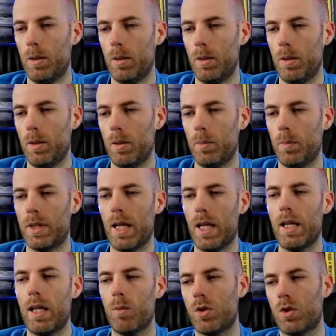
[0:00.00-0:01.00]
But the idea
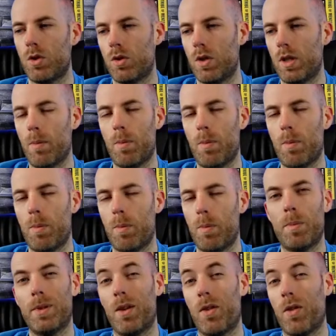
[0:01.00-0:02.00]
was to get people to
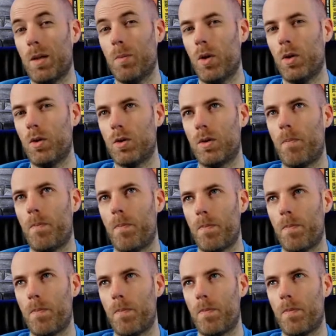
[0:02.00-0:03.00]
think about
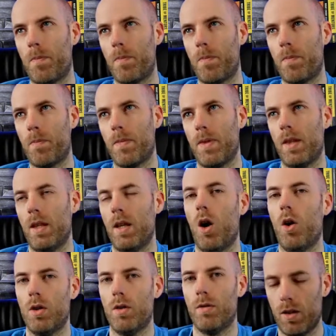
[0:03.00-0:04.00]
the
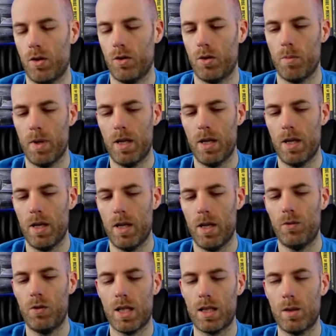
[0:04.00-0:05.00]
final outcome. If you
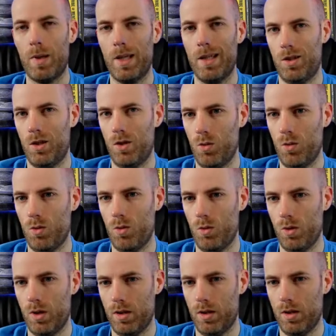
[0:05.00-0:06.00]
stick in the pain that you know,
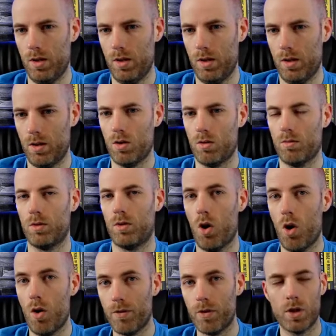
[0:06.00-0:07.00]
the
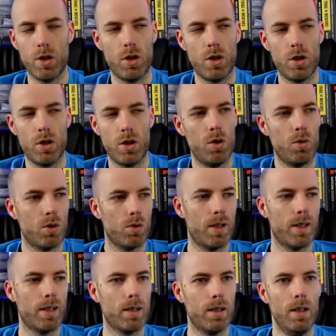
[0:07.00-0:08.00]
comfort that you know, so
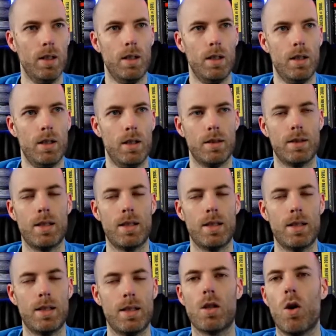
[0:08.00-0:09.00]
like say
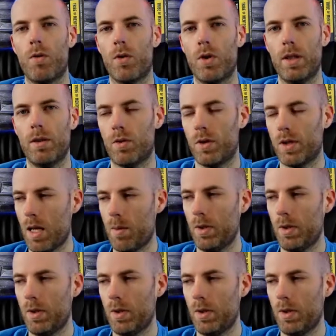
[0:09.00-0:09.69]
comfort eating, for example,